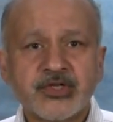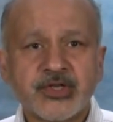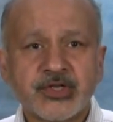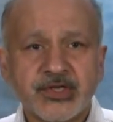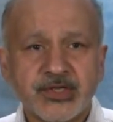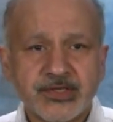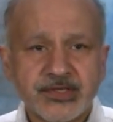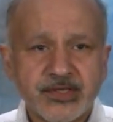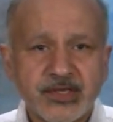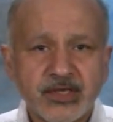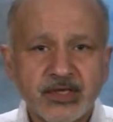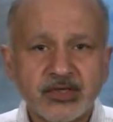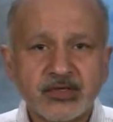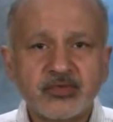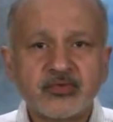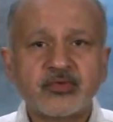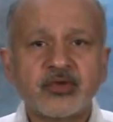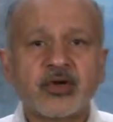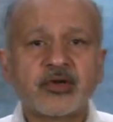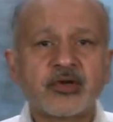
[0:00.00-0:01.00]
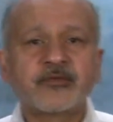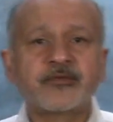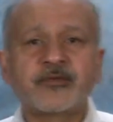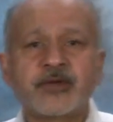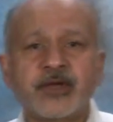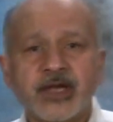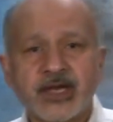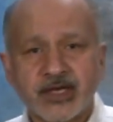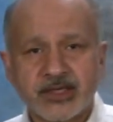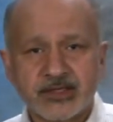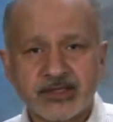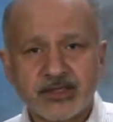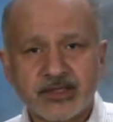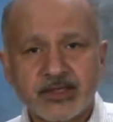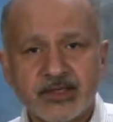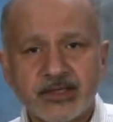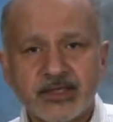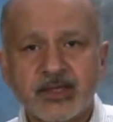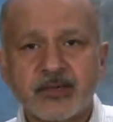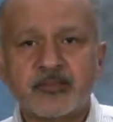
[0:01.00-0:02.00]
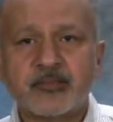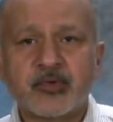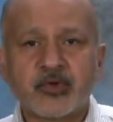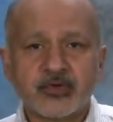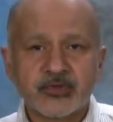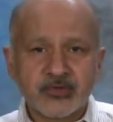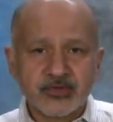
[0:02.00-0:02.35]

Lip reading: which is do not forget the